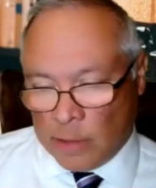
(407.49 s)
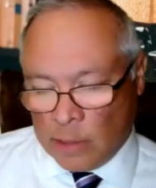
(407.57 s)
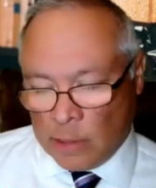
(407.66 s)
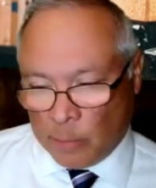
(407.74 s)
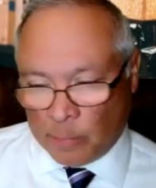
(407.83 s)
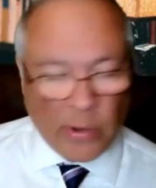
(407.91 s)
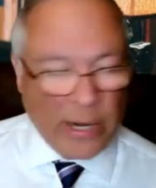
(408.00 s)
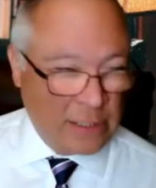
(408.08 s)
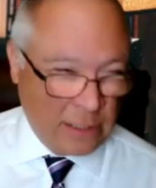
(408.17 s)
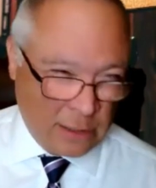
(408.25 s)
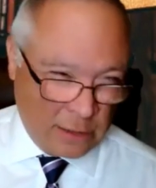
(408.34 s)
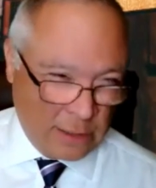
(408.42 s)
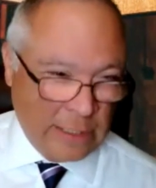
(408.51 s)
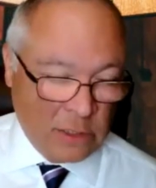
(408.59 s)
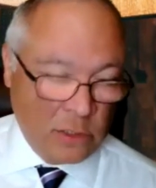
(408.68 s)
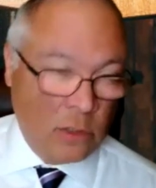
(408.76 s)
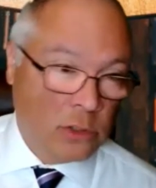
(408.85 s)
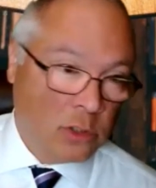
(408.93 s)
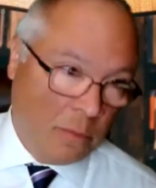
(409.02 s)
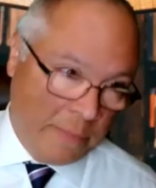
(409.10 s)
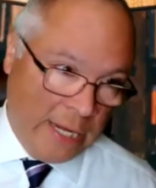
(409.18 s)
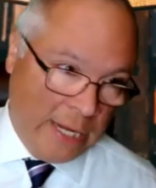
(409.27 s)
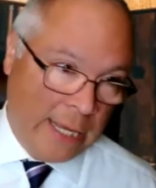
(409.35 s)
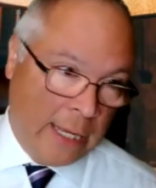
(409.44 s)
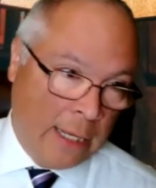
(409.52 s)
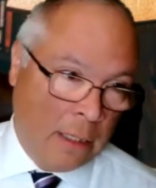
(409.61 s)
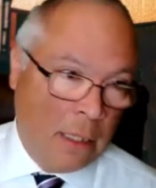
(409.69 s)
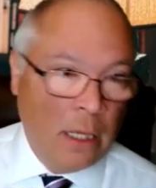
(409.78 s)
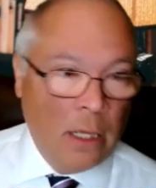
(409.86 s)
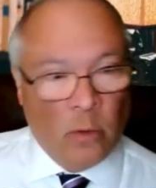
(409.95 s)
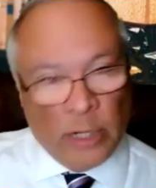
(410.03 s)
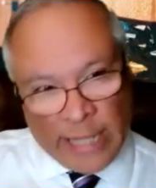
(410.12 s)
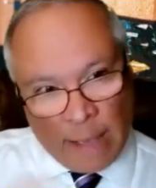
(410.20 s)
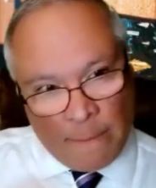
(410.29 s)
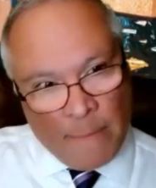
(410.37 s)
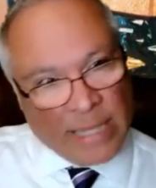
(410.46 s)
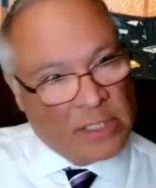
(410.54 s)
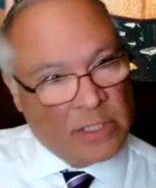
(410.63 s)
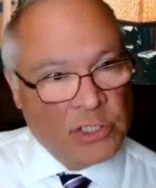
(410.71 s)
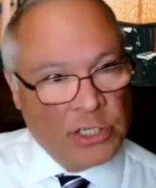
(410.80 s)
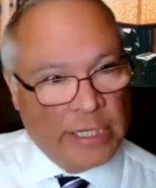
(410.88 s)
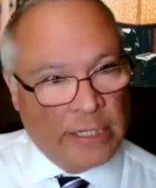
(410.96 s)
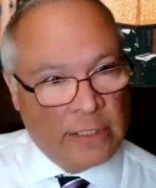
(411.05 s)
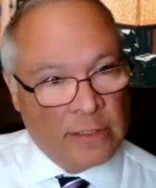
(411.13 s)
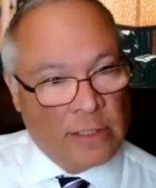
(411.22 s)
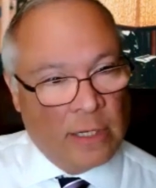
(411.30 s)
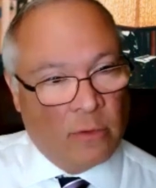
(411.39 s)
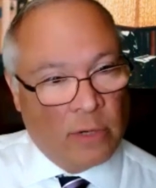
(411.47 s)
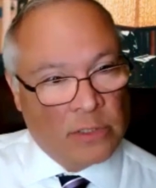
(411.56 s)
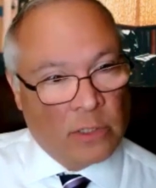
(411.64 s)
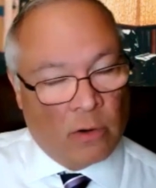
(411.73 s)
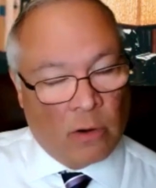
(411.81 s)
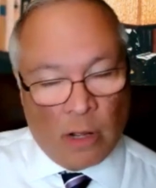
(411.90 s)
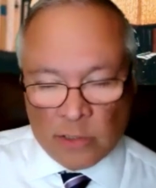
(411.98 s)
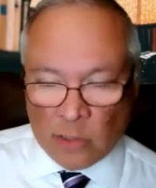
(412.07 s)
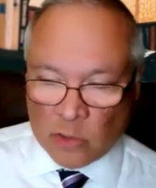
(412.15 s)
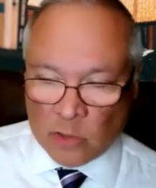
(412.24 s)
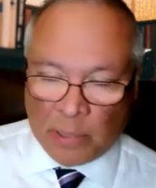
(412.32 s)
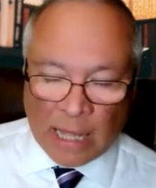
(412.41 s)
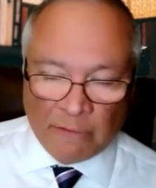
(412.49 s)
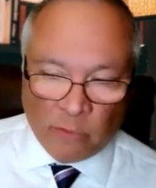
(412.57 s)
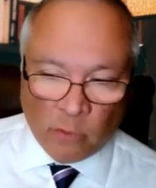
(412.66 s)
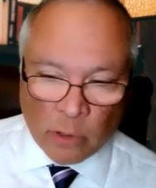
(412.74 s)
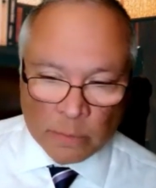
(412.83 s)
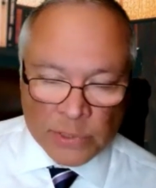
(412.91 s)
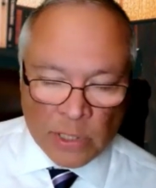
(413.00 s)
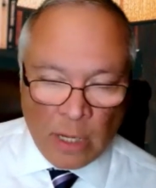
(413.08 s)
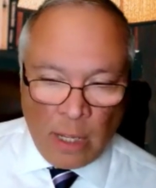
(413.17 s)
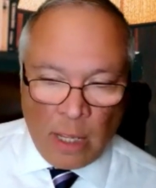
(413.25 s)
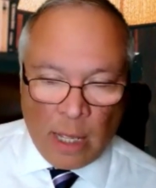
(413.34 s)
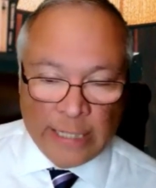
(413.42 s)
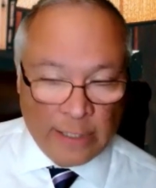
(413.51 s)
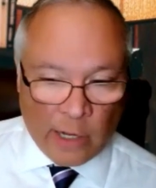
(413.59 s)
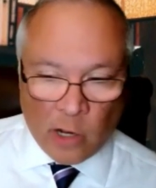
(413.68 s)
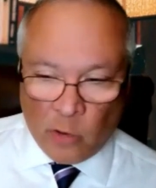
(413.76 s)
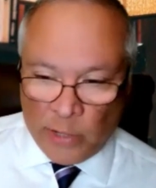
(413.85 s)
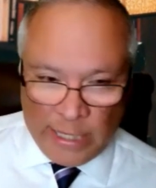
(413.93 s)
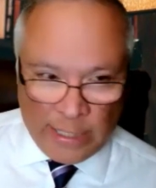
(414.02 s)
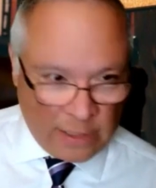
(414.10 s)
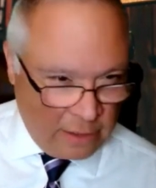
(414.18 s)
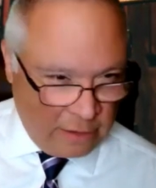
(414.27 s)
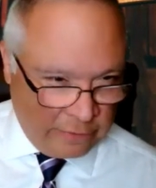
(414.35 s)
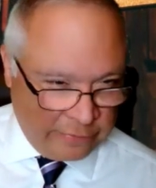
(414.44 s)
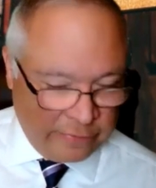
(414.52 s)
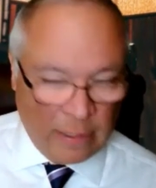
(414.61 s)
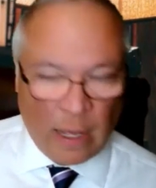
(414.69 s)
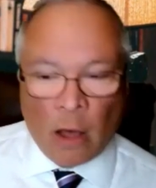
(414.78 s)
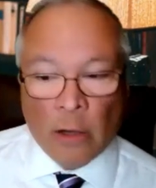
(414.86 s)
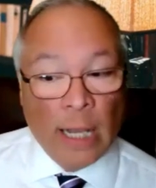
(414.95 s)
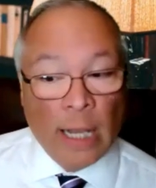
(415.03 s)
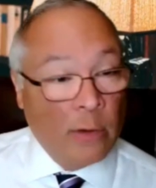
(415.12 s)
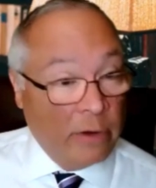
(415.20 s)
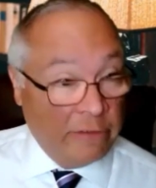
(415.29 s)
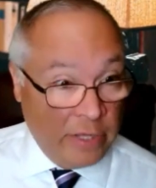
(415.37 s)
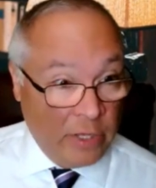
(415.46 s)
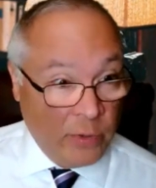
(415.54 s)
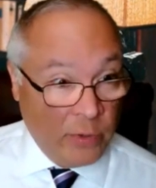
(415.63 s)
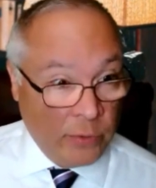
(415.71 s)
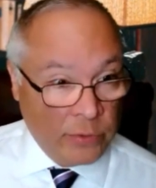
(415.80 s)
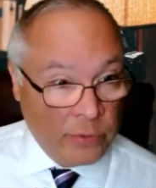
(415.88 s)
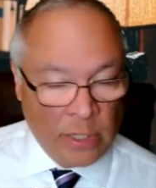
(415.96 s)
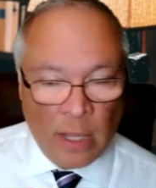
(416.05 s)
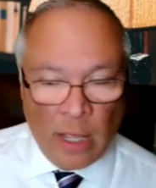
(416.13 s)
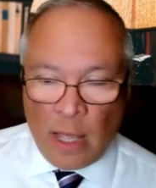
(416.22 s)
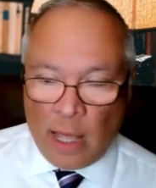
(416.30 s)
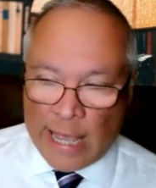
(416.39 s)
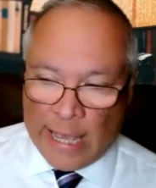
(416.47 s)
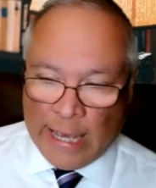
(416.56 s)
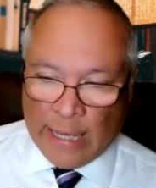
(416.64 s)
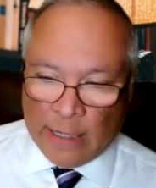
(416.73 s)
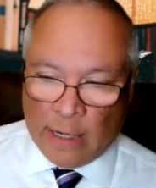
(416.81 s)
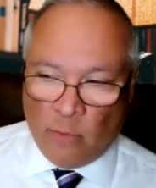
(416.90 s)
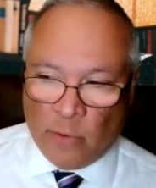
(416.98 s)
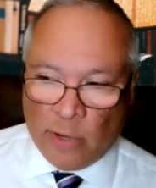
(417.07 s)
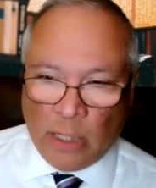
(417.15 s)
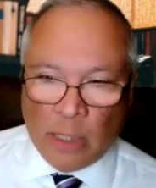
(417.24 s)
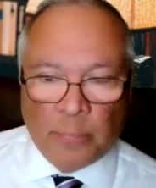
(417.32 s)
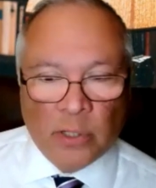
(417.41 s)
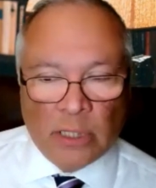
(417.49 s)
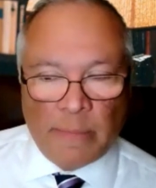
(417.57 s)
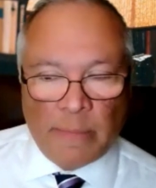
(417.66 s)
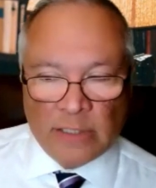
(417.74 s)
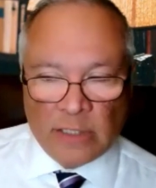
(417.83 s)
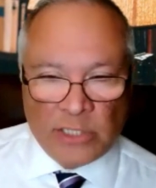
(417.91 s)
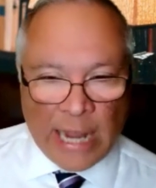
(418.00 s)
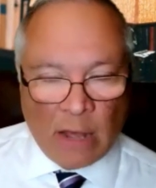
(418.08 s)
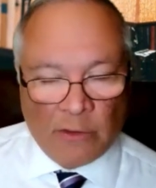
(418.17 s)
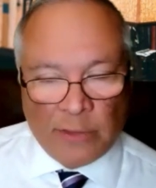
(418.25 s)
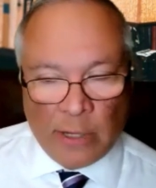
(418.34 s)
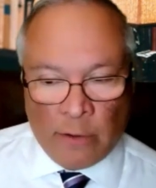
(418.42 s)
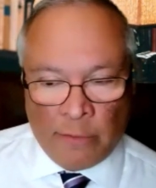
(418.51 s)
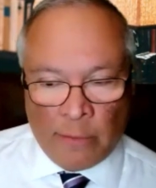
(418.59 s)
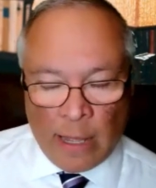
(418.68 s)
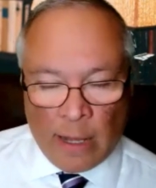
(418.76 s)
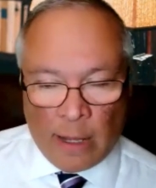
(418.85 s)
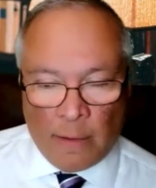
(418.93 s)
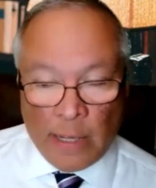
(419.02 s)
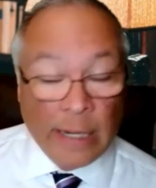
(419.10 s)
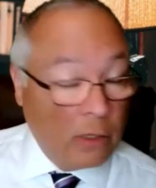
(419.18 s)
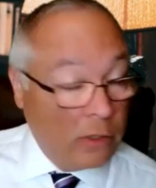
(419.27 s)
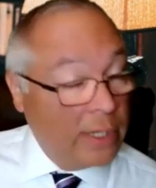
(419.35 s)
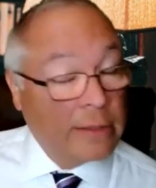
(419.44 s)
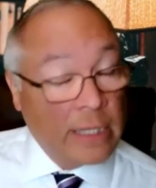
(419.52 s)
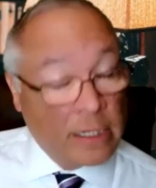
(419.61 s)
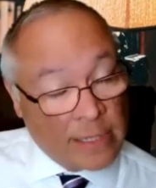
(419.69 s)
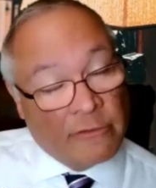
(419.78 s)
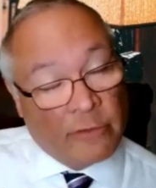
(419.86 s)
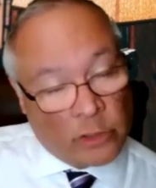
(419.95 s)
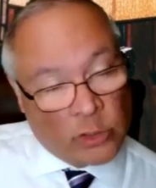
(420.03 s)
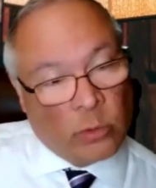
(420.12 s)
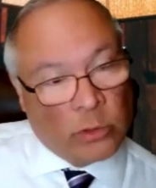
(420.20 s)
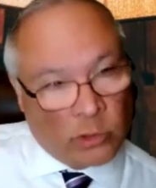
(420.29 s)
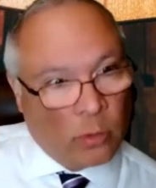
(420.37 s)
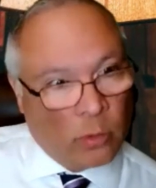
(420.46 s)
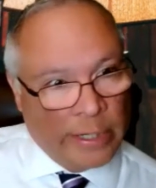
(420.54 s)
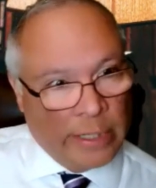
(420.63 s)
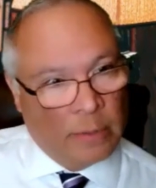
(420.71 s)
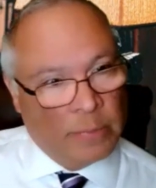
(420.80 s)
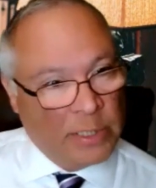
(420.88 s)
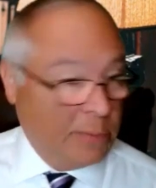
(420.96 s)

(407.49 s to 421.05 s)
your presence in social media what that message is that runs across those platforms is it cohesive online reviews and really put the message out there uh, including things like virtual touring because